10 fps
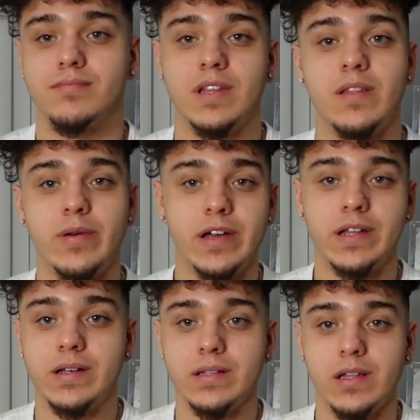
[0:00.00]
in the
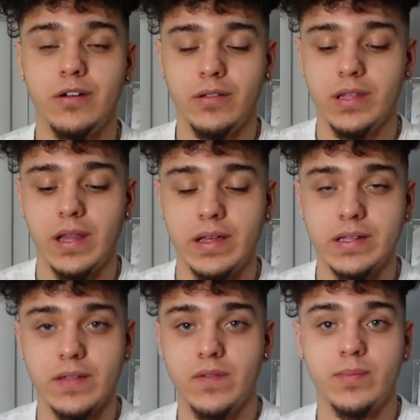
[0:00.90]
beginning. Literally like
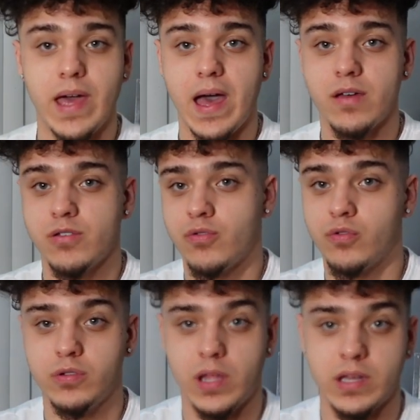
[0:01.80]
give them cash
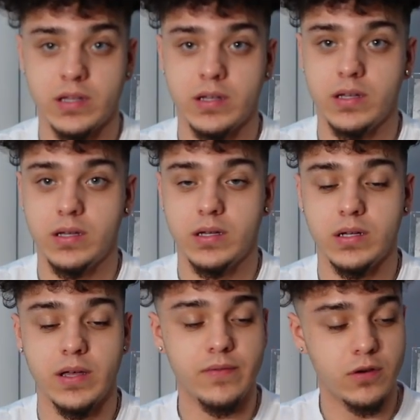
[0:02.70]
or like
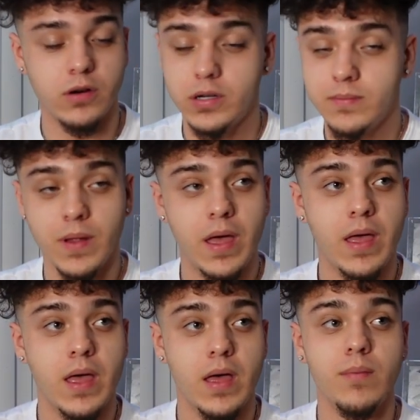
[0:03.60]
a gift card.
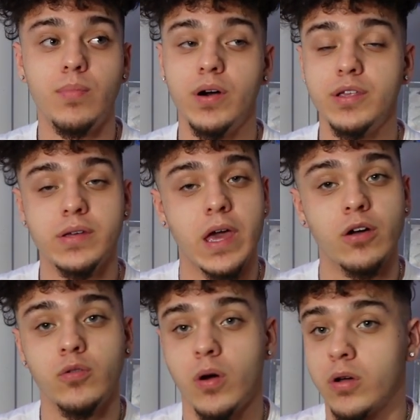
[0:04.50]
But you can't
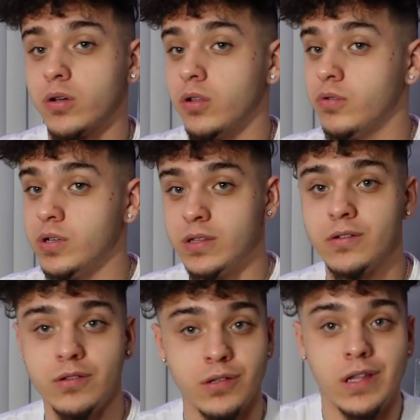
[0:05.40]
go wrong with cologne
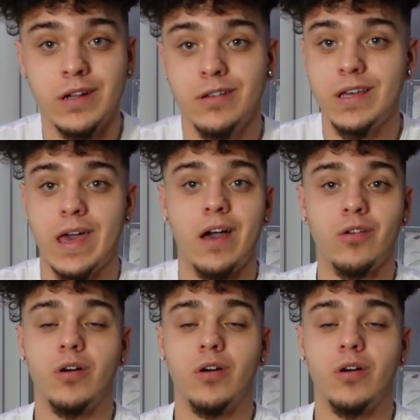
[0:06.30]
either. You literally can't go